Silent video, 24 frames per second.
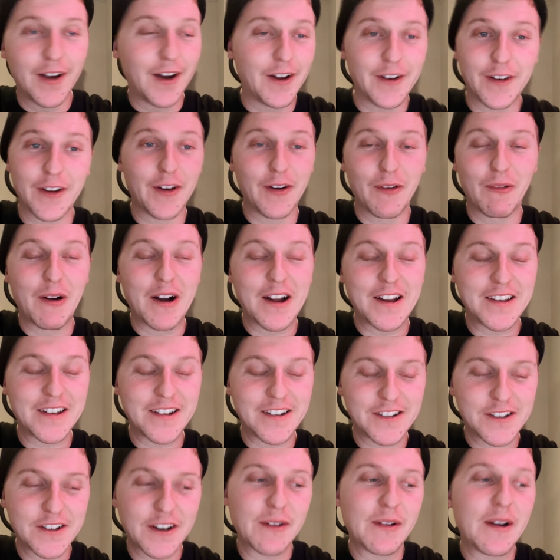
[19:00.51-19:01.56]
don't know why I didn't
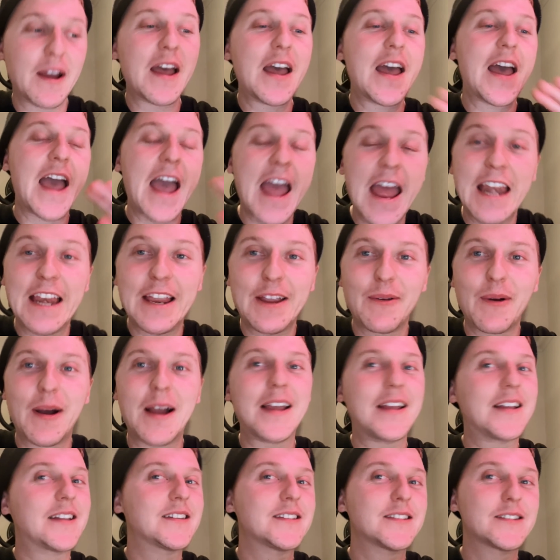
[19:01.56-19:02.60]
show it.
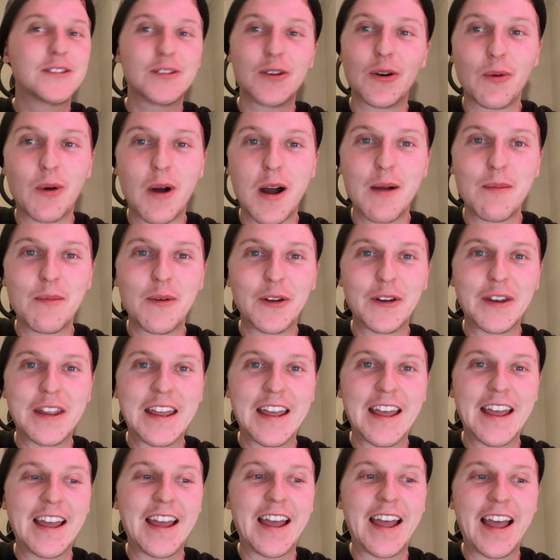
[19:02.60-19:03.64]
Anyway, it's not why I'm on
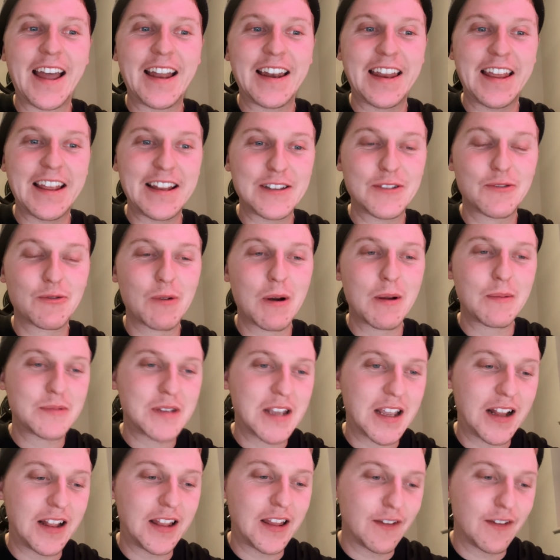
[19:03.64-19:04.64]
here and interrupting the